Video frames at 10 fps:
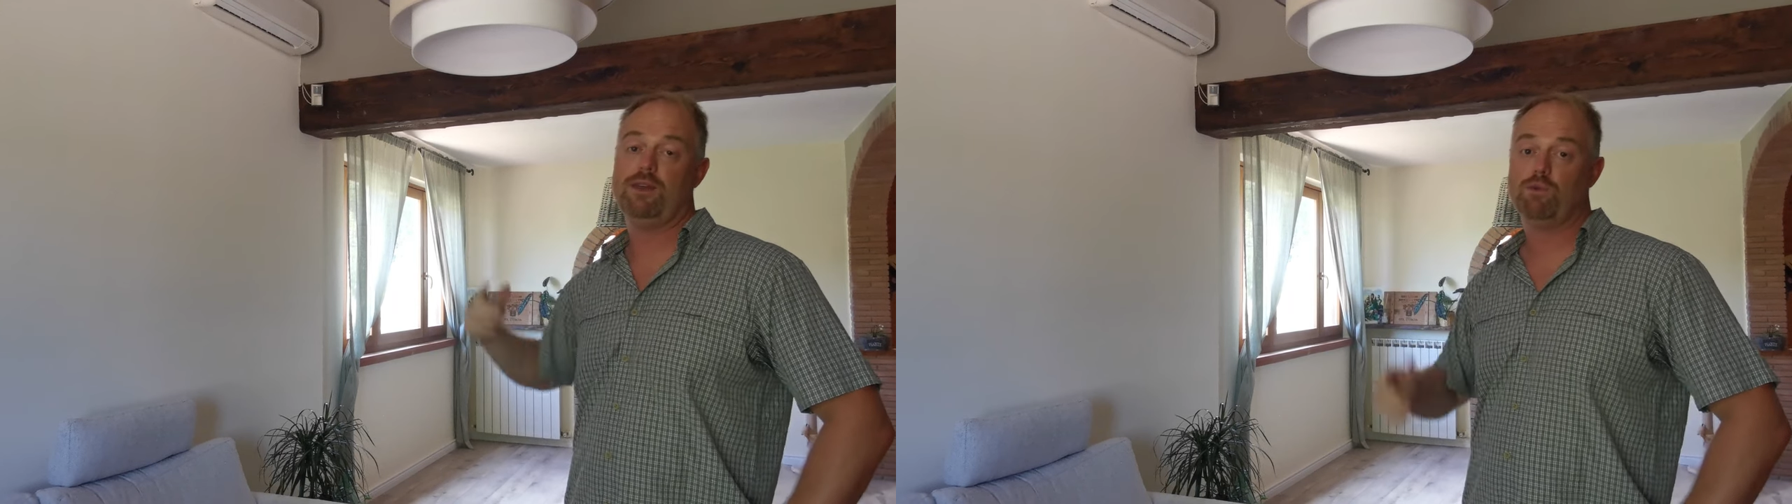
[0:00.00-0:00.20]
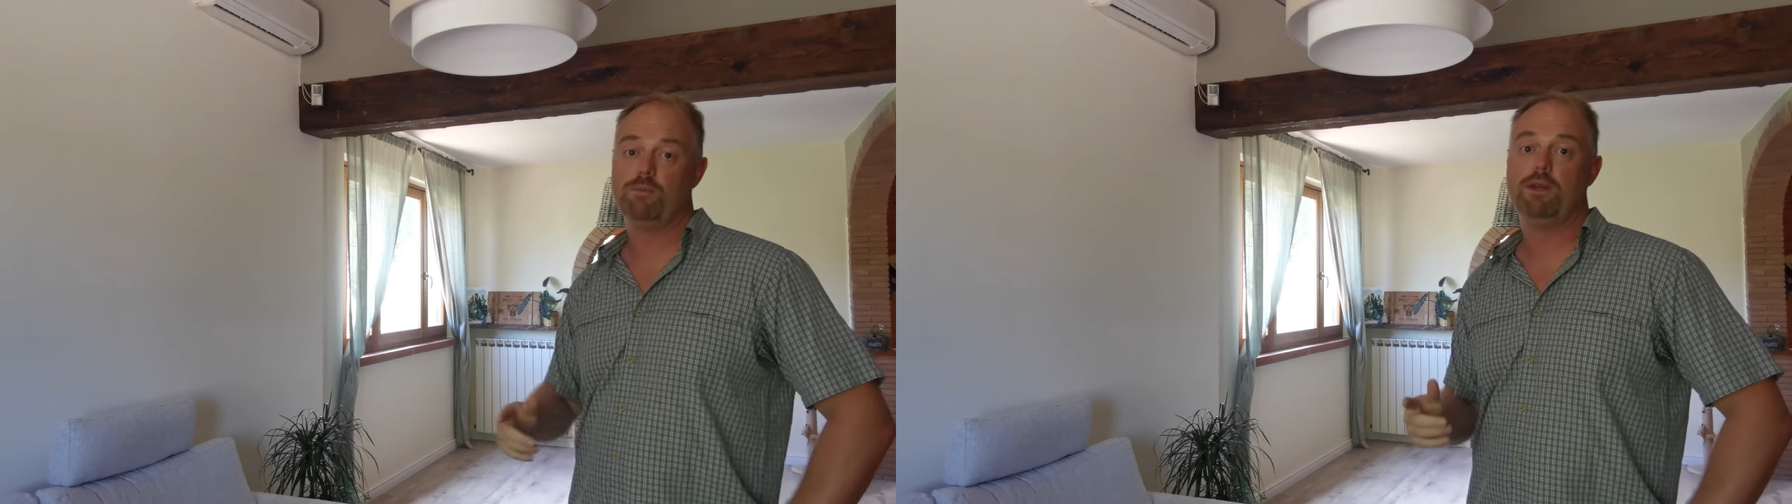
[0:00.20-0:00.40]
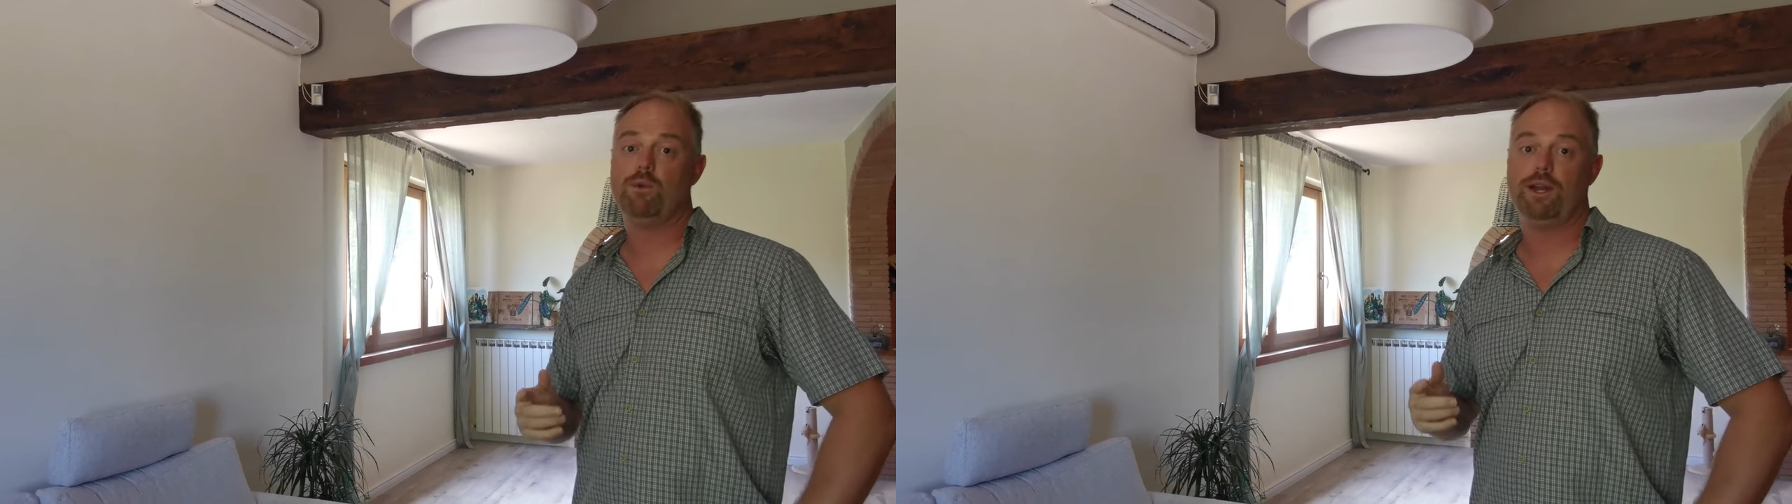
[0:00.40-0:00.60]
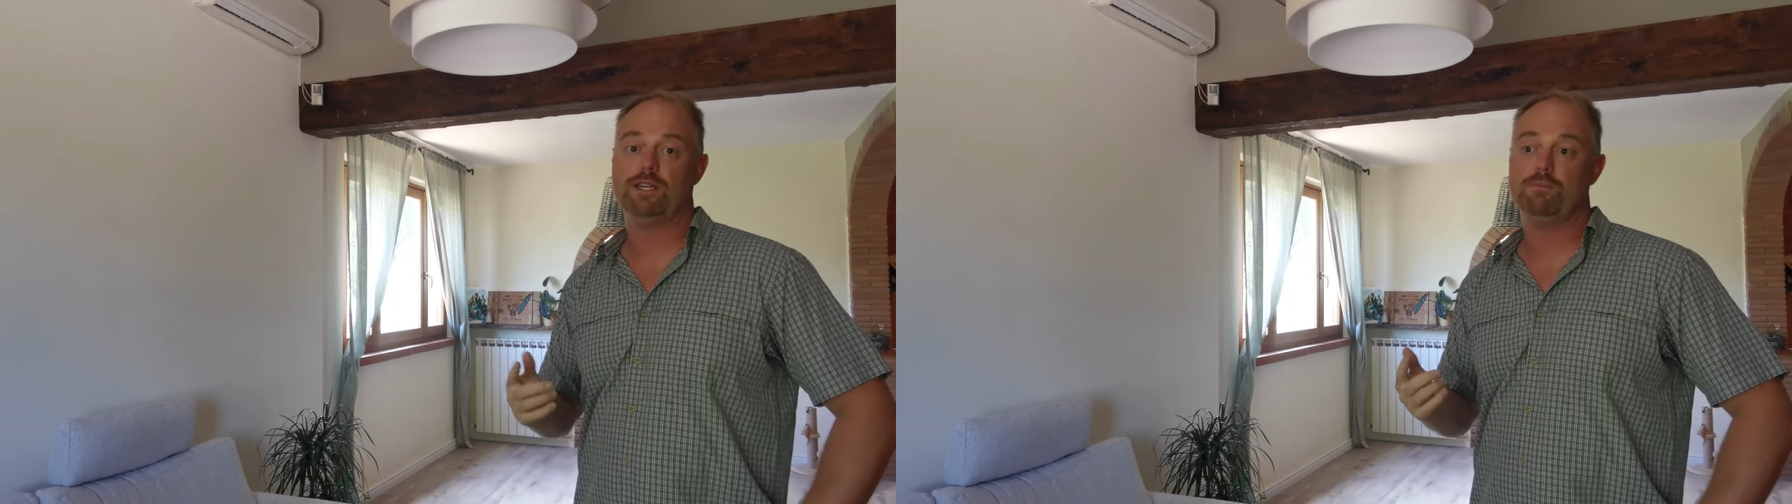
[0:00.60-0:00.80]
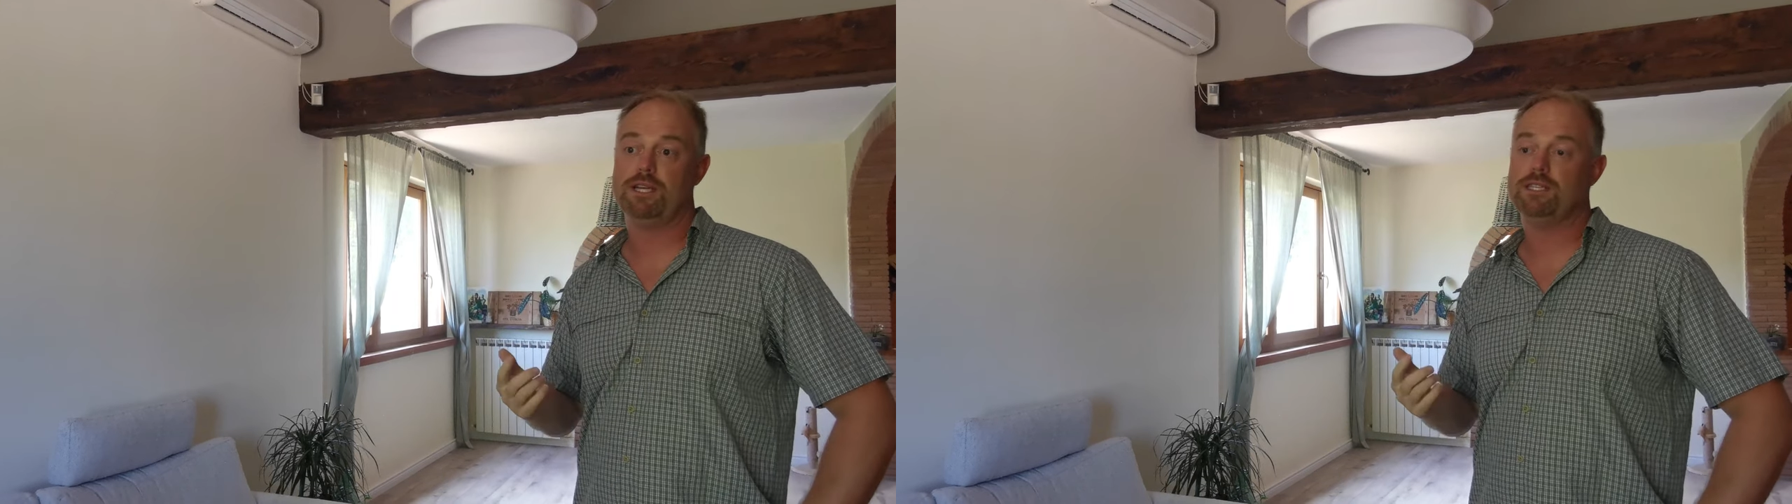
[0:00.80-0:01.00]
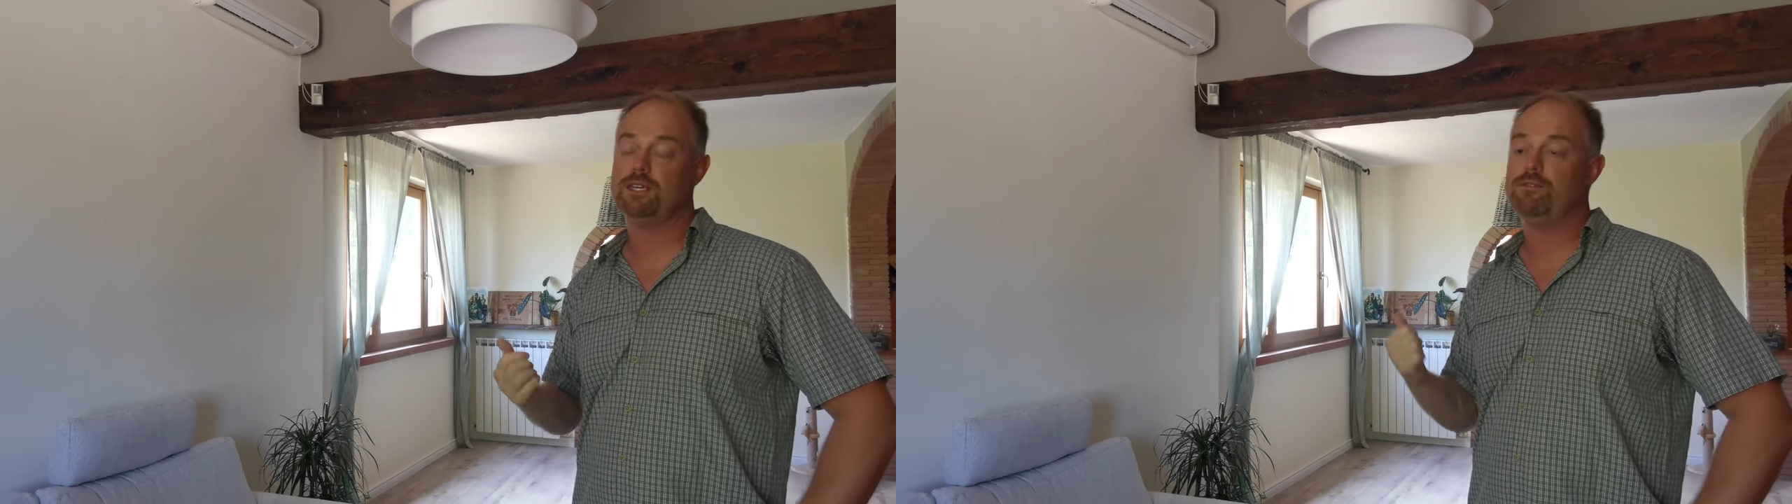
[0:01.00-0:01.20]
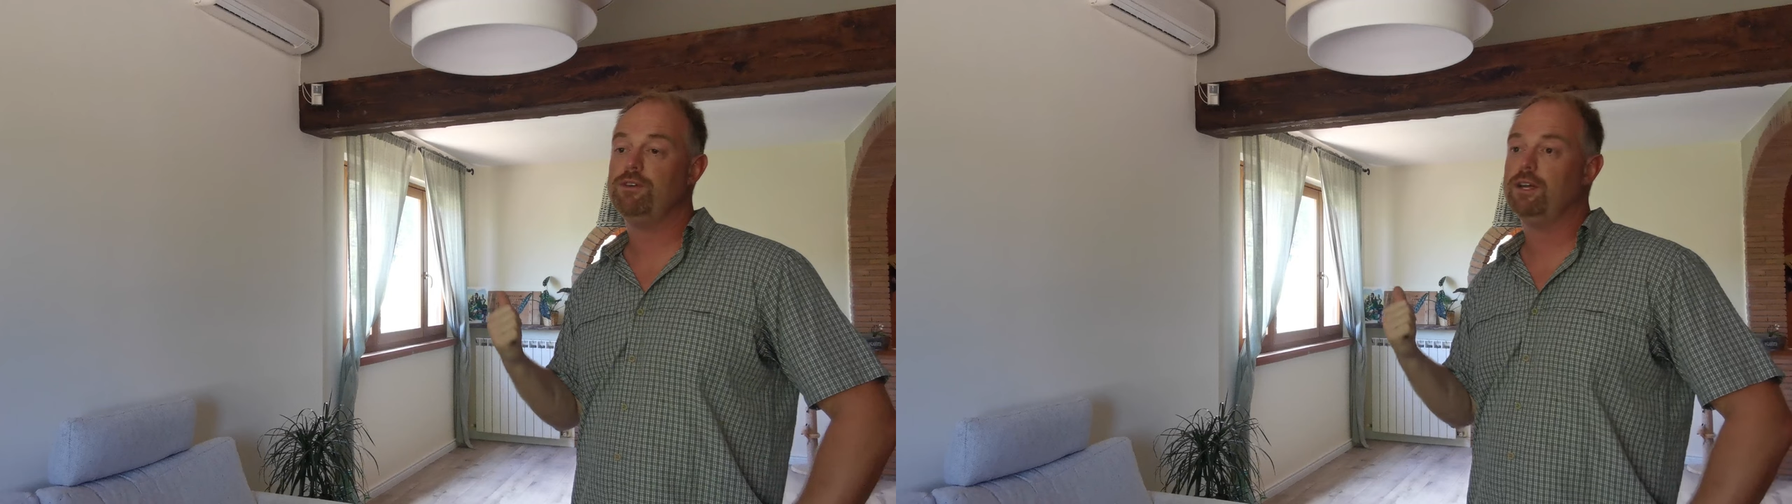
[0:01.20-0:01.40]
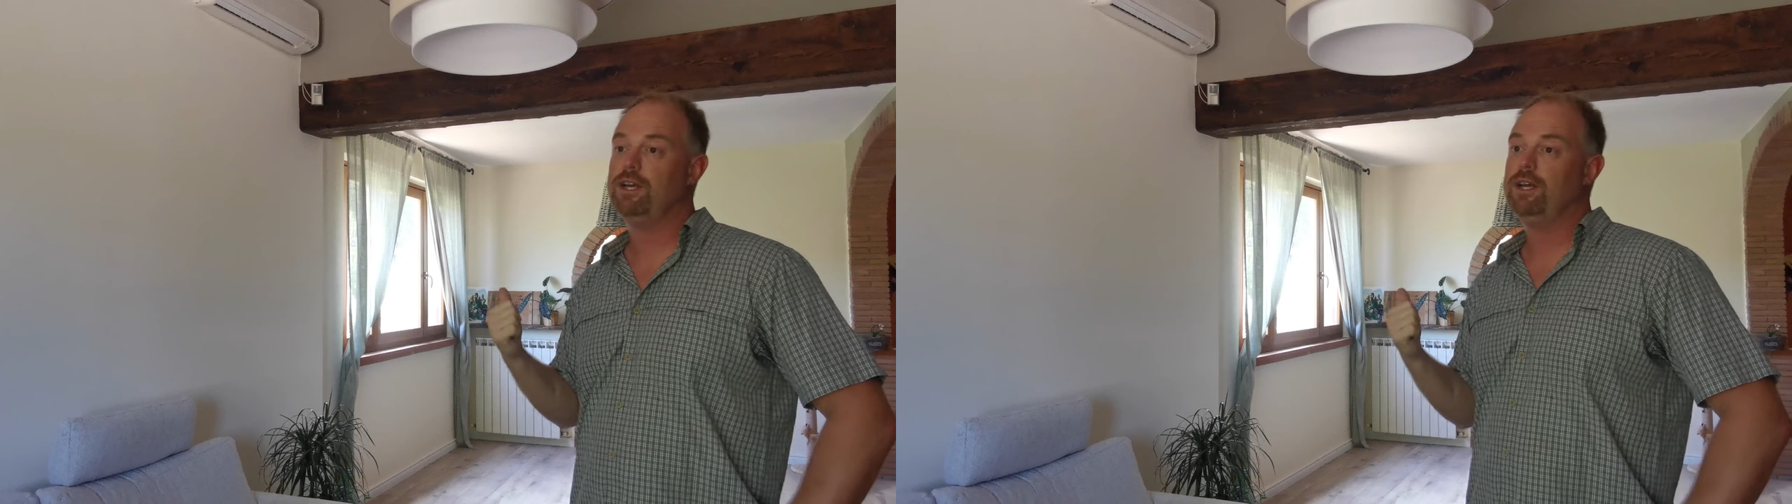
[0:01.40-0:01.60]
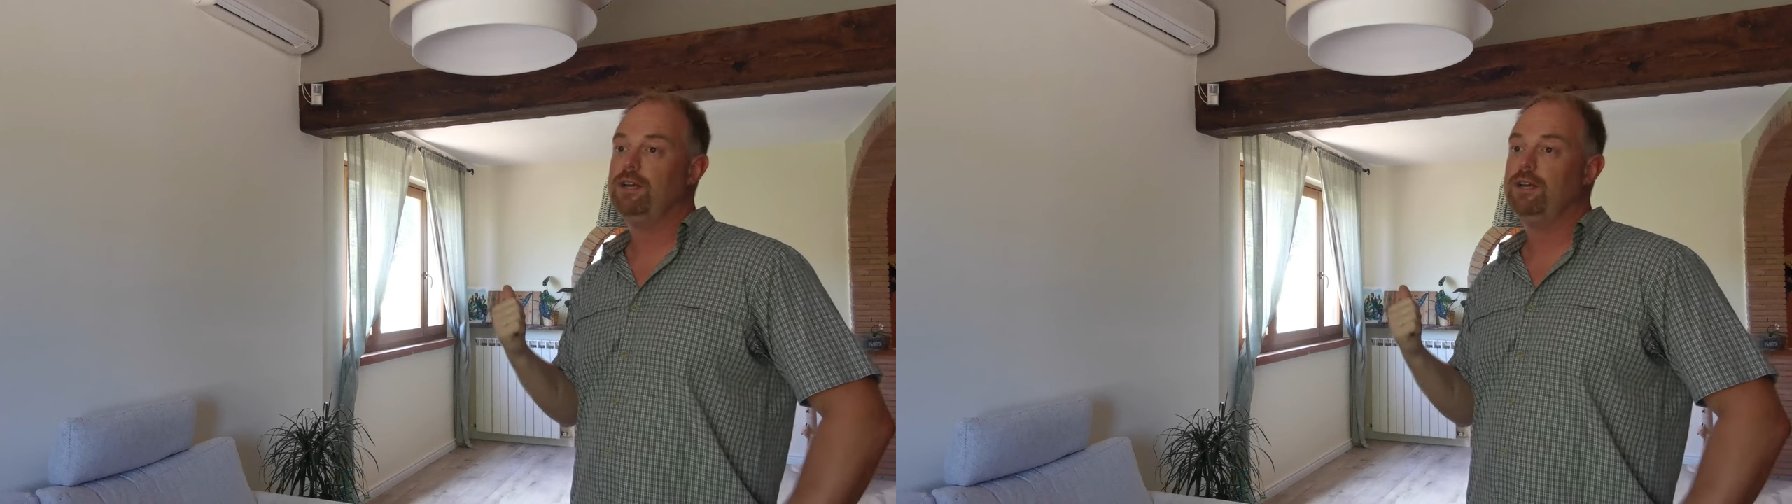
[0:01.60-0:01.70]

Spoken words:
it would be quite expensive.